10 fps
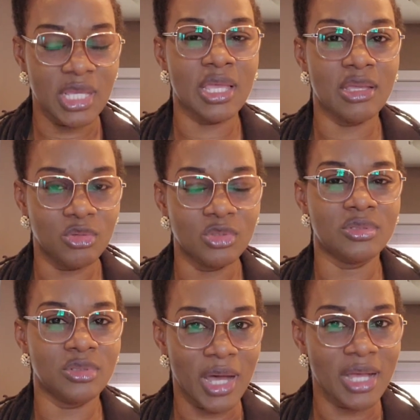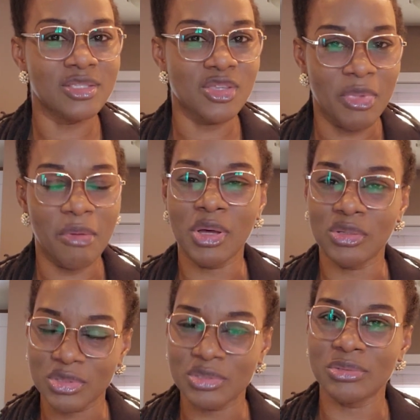a good or handsome
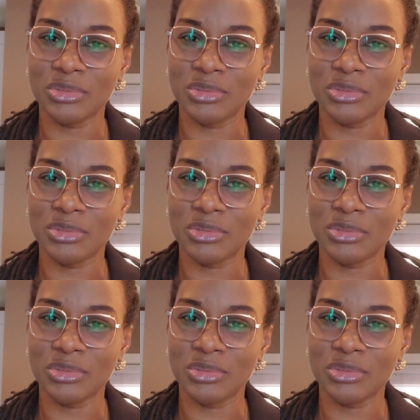amount,